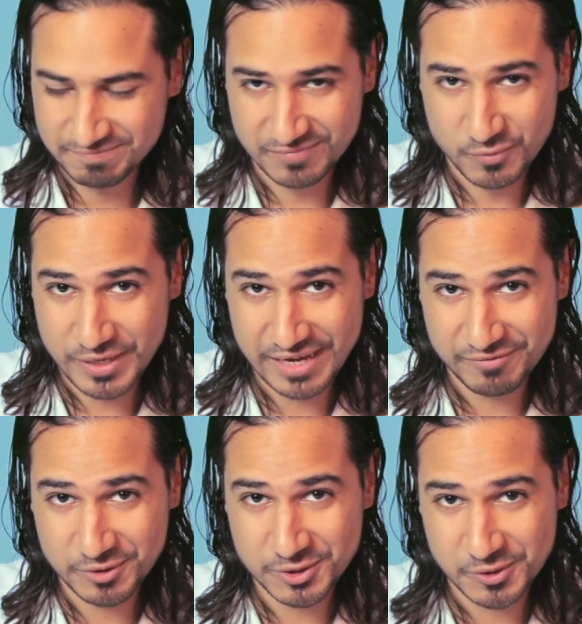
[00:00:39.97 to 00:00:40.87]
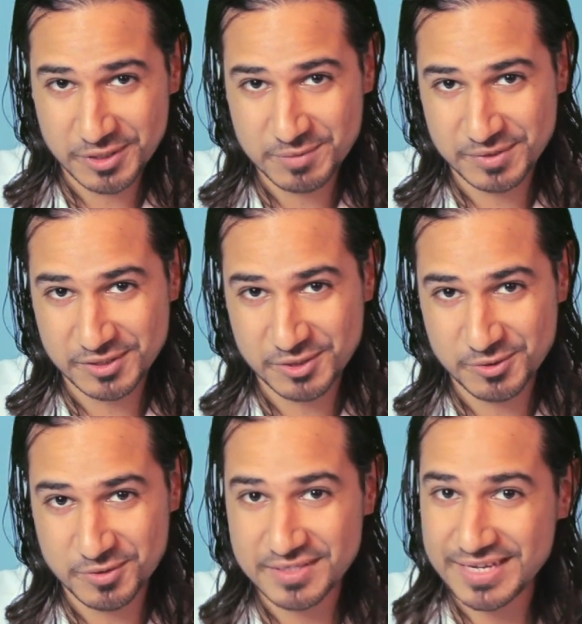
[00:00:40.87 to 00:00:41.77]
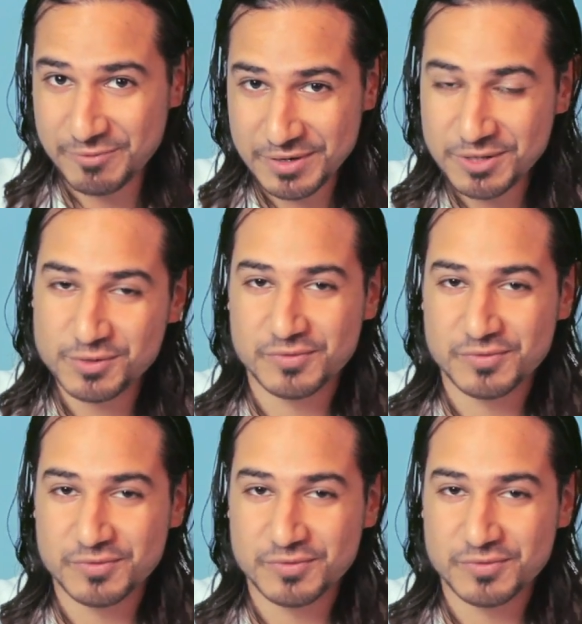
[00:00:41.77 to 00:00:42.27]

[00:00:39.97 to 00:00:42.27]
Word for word: we have no choice but to use a Windows